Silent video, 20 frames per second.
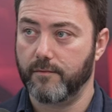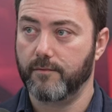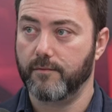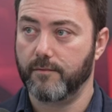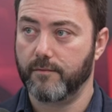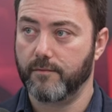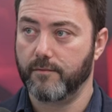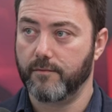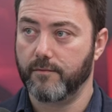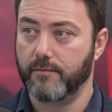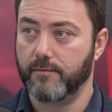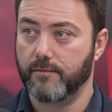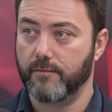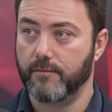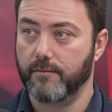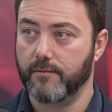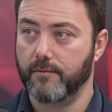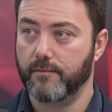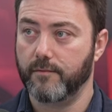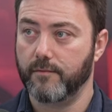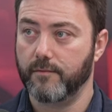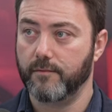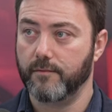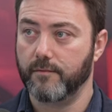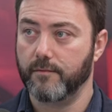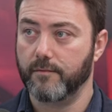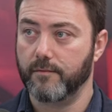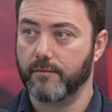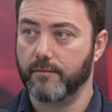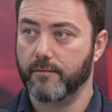
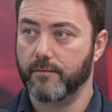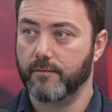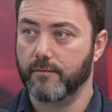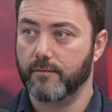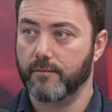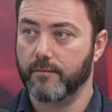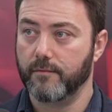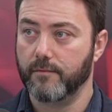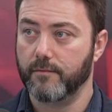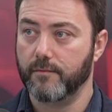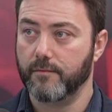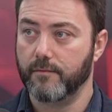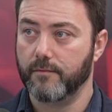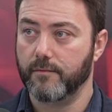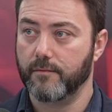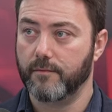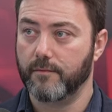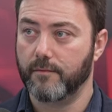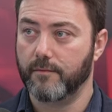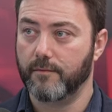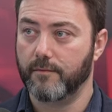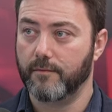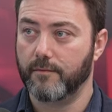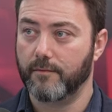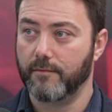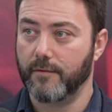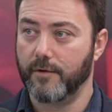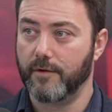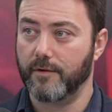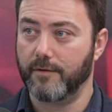
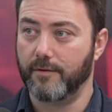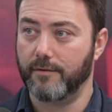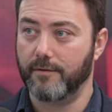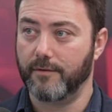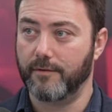[no speech]